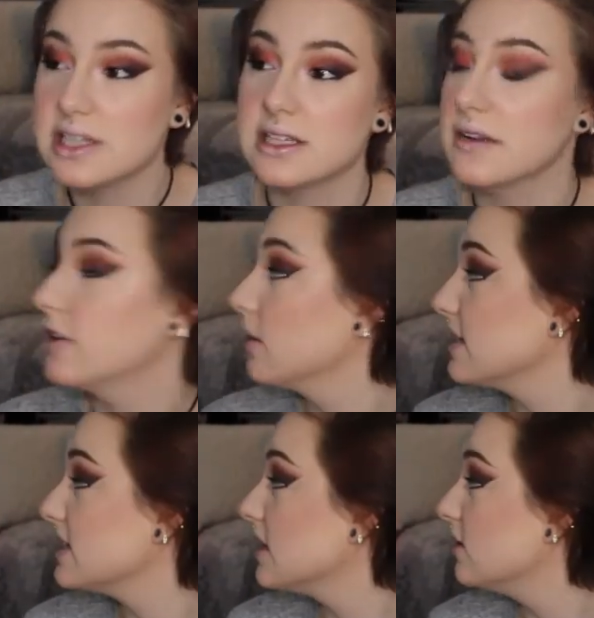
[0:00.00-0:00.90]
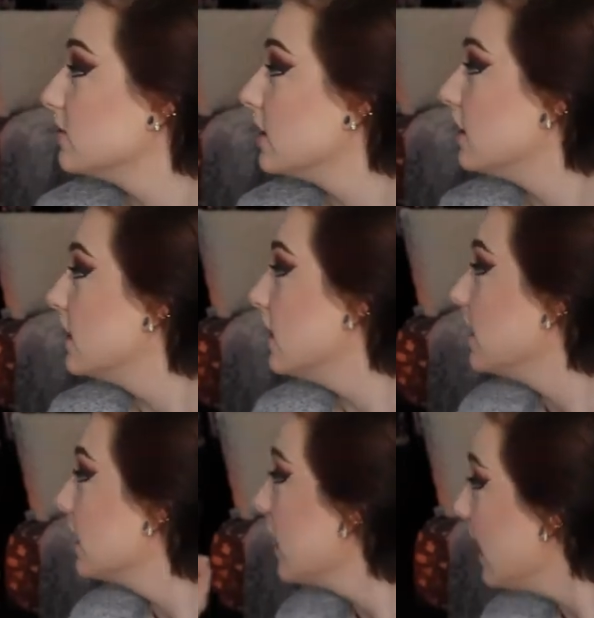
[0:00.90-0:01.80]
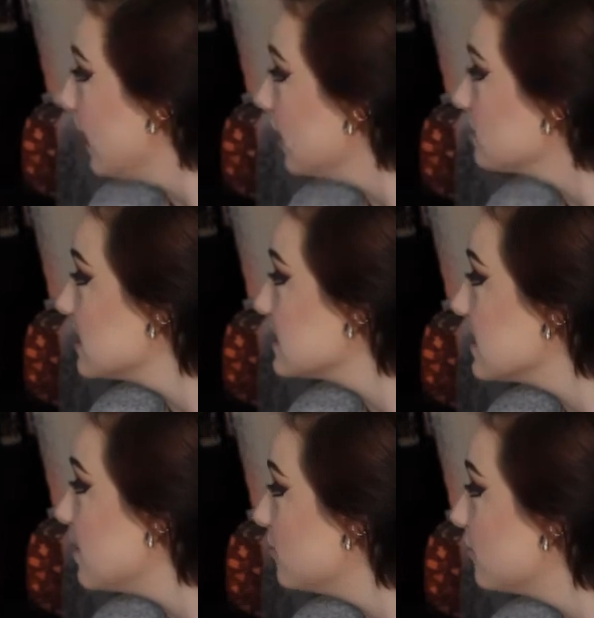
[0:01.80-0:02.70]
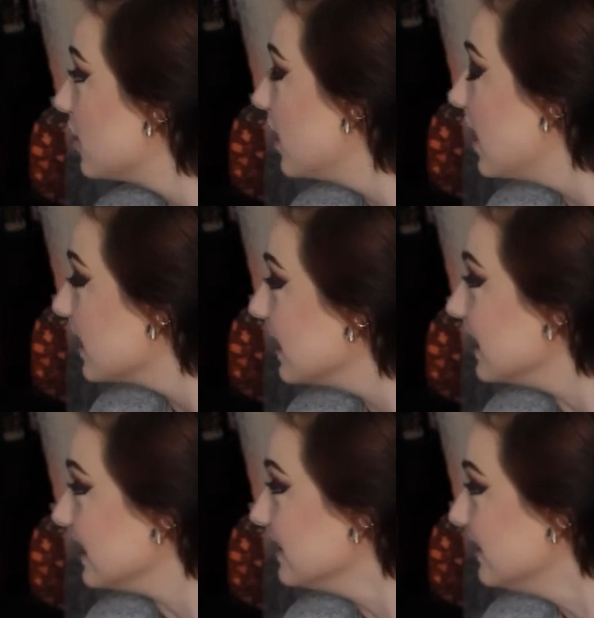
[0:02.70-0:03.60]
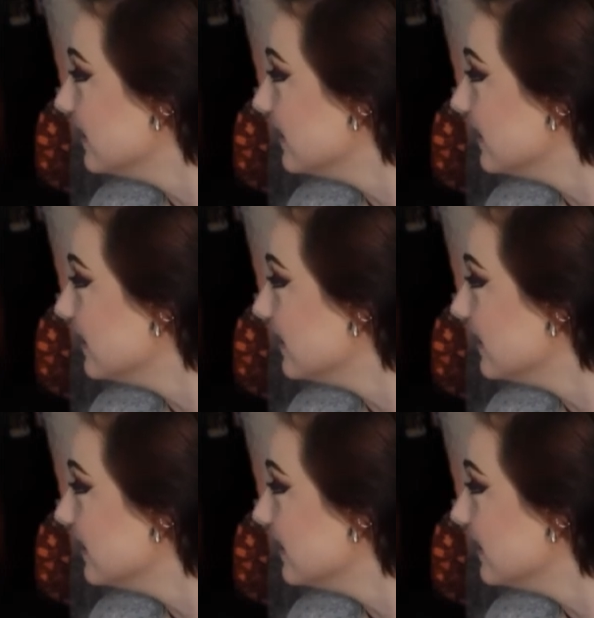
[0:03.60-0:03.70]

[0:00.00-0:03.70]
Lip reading: that I've hurt myself. I hurt myself again.